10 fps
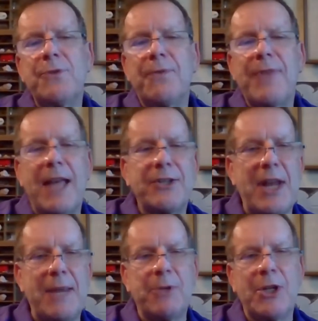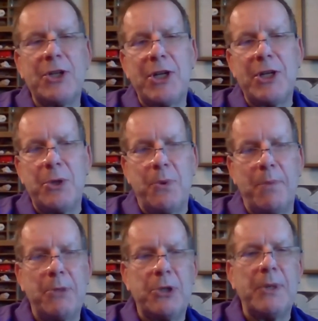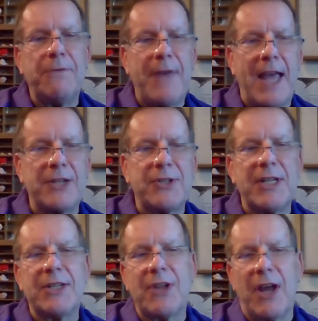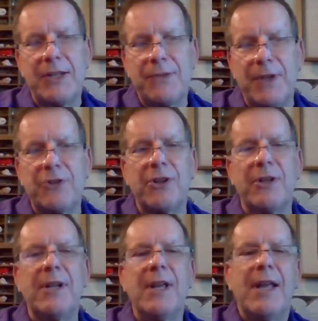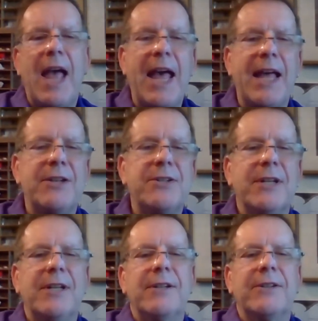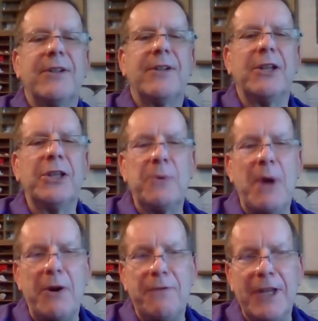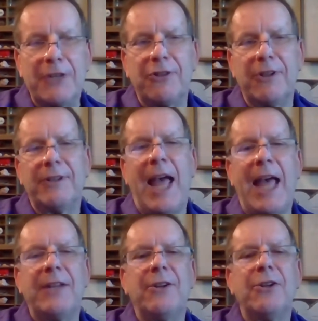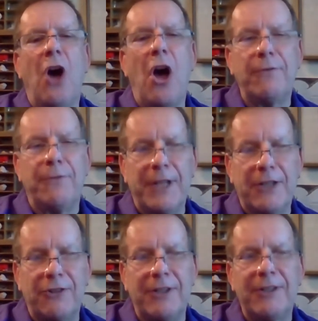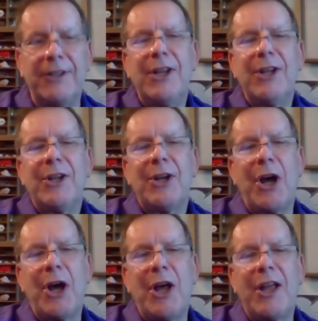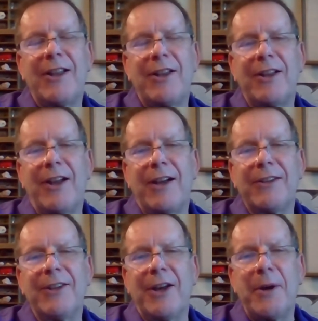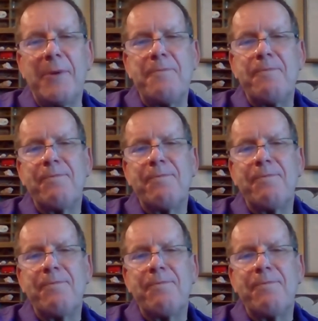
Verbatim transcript: of that same continuum between fantasy and science fiction and uh, literary fiction and nonfiction uh, um,